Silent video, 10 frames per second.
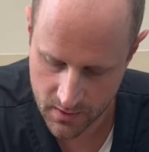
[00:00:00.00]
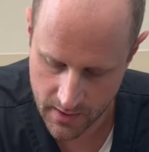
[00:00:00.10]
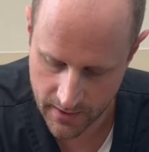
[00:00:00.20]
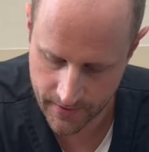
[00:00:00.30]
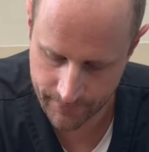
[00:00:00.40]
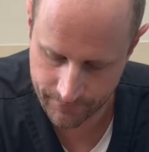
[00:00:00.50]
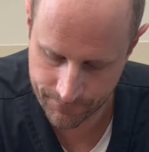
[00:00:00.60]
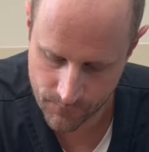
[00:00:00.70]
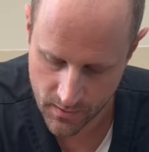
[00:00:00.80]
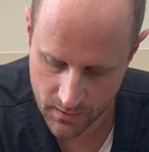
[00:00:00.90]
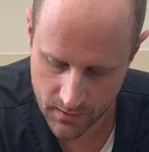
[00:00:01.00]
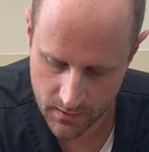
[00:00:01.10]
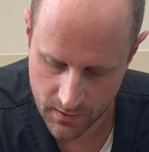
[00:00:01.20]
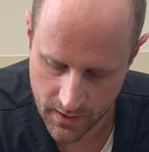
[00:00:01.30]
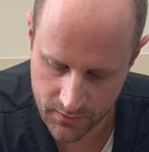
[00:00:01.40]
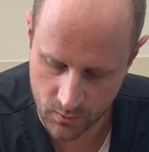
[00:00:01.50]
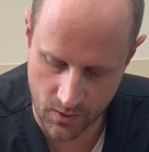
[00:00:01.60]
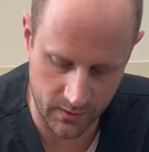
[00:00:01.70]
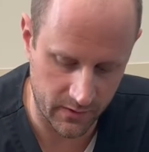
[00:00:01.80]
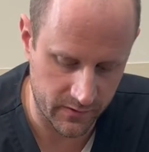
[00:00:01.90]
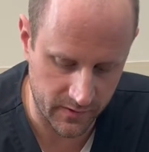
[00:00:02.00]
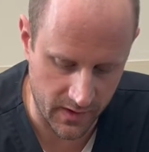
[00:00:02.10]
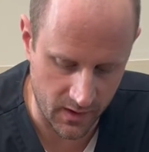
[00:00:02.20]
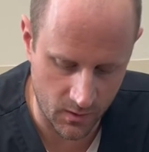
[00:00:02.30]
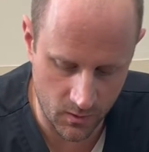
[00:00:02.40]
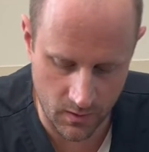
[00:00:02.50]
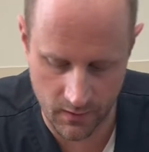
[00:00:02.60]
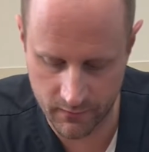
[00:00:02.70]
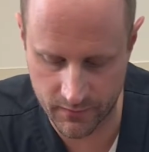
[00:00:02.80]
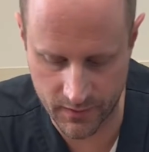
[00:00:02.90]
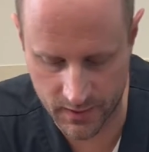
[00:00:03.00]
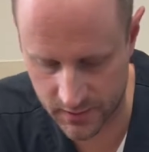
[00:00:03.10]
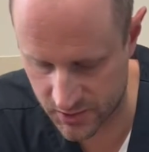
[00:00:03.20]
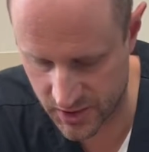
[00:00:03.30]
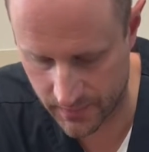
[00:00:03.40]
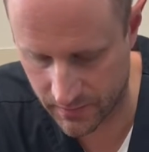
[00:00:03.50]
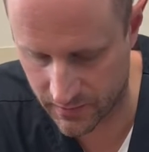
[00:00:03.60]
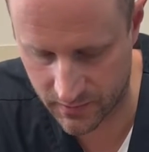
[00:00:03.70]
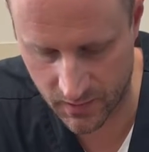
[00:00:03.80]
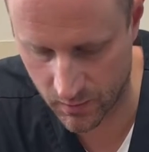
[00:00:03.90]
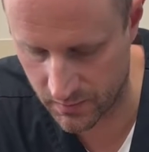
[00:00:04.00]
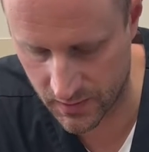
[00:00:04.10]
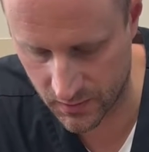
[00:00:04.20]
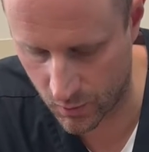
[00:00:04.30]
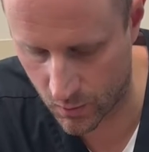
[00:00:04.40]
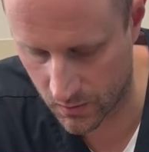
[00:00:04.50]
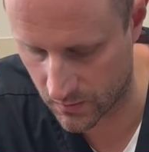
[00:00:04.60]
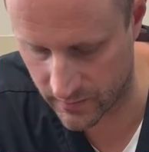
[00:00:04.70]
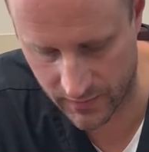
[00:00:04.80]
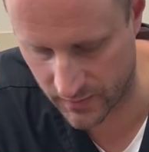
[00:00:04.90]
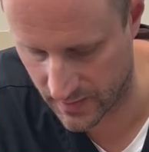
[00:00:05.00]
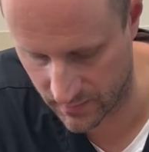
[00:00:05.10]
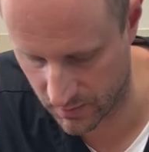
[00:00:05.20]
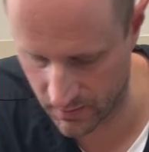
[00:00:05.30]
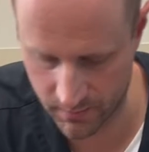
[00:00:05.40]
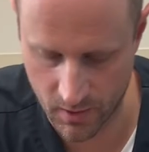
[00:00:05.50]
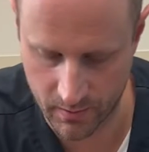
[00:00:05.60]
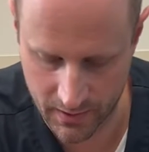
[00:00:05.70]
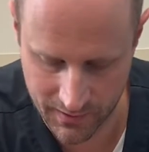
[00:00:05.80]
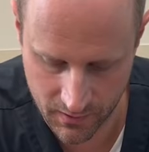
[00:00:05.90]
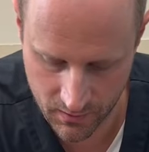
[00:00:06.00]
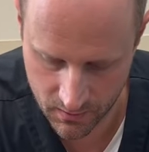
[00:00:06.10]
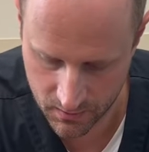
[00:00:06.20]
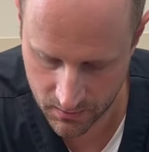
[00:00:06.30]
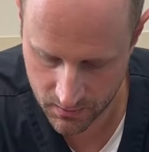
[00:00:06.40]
And the relative scale of the chips that would be at the corners, I think that's pretty appropriate too.